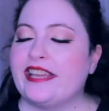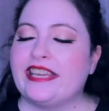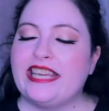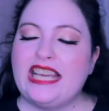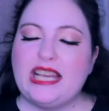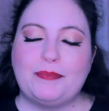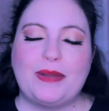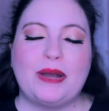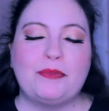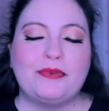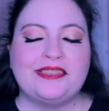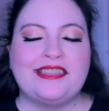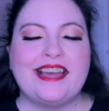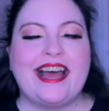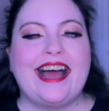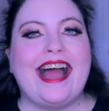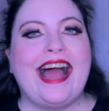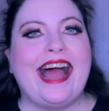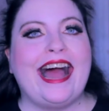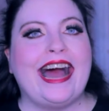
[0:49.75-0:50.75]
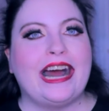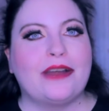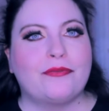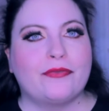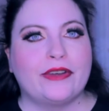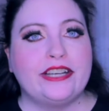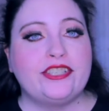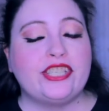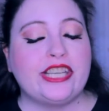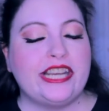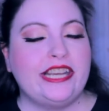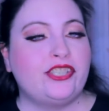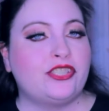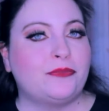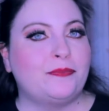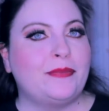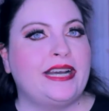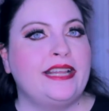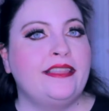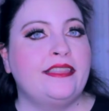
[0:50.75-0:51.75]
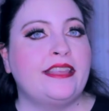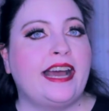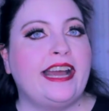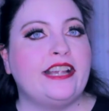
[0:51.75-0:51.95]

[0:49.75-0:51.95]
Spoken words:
I keep up with that average each month.